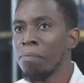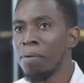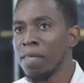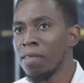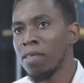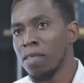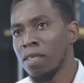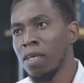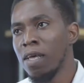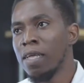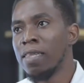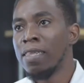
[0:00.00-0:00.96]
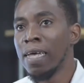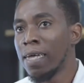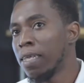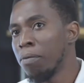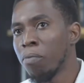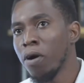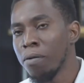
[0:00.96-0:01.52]
business done
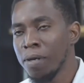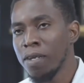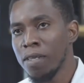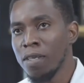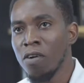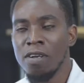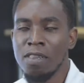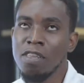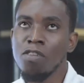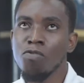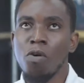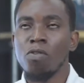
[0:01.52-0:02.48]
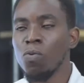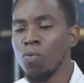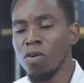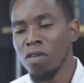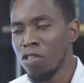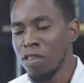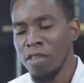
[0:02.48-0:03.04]
in Barbados, or just around the
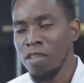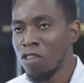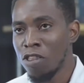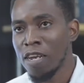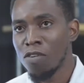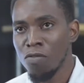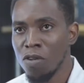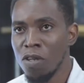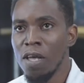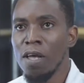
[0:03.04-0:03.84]
world in general.